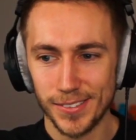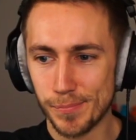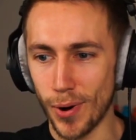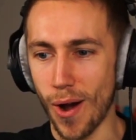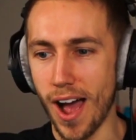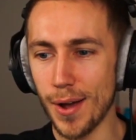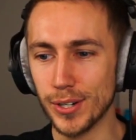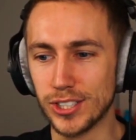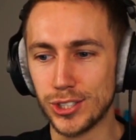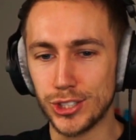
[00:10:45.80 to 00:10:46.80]
Bro, I would
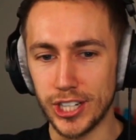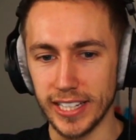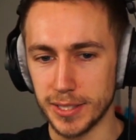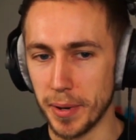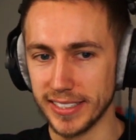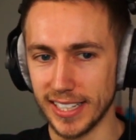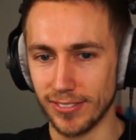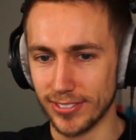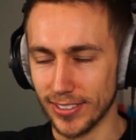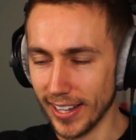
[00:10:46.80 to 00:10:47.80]
completely shit my myself
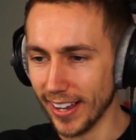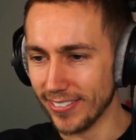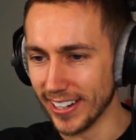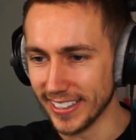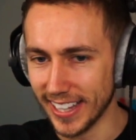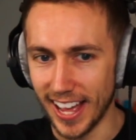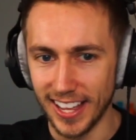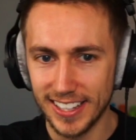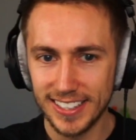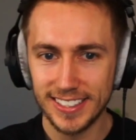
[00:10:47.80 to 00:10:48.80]
first boxing that.
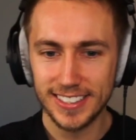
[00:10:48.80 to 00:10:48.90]
session,